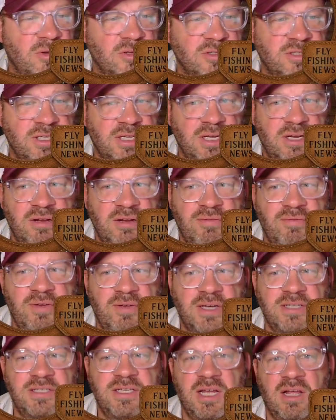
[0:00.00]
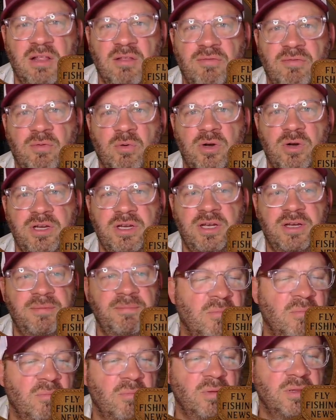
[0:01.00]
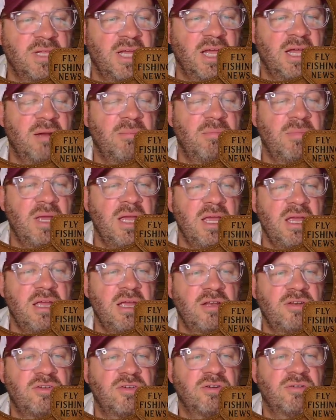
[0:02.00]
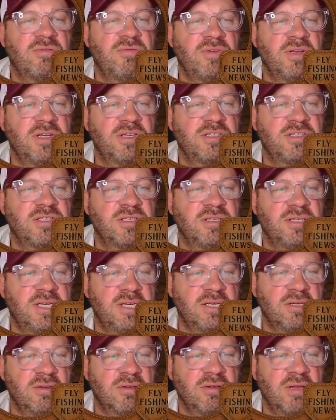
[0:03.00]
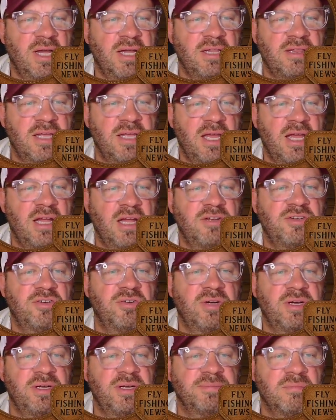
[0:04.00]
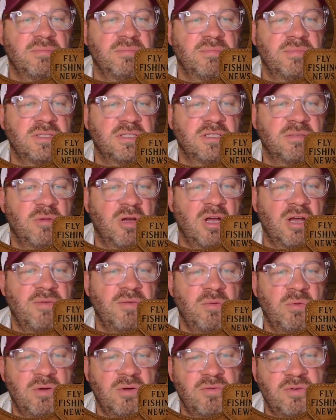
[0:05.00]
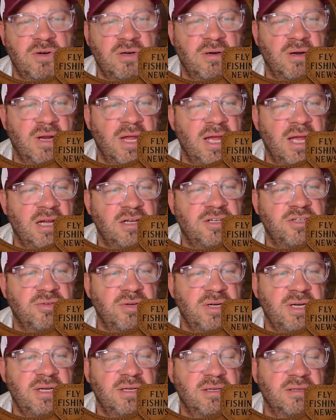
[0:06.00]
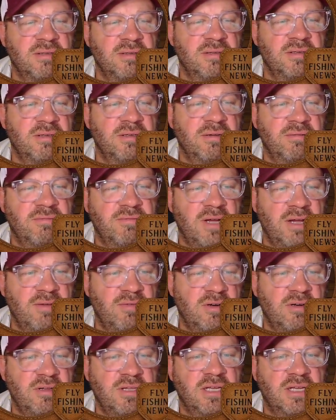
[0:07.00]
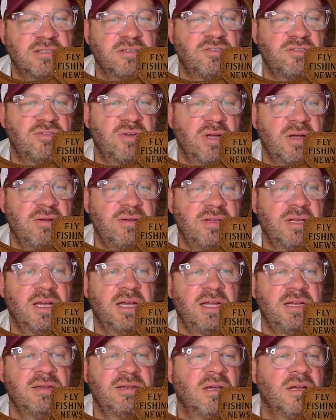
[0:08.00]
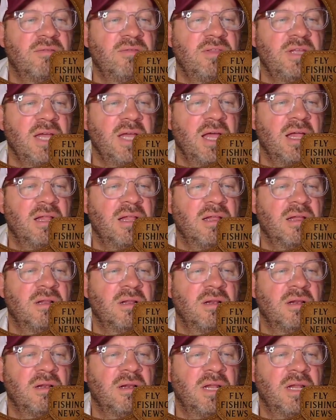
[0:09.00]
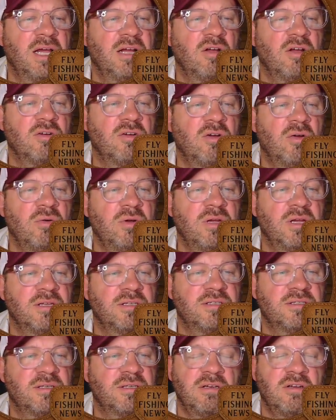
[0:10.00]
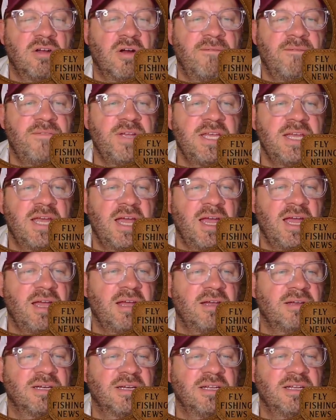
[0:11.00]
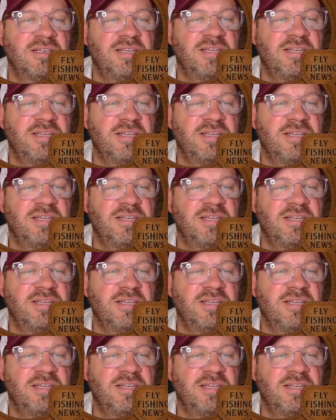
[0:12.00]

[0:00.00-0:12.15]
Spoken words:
mostly going to affect California, but they had a major fish kill at the hatchery. It's the Mojave River Hatchery. 500,000 trout died of the Lecoccus garviae,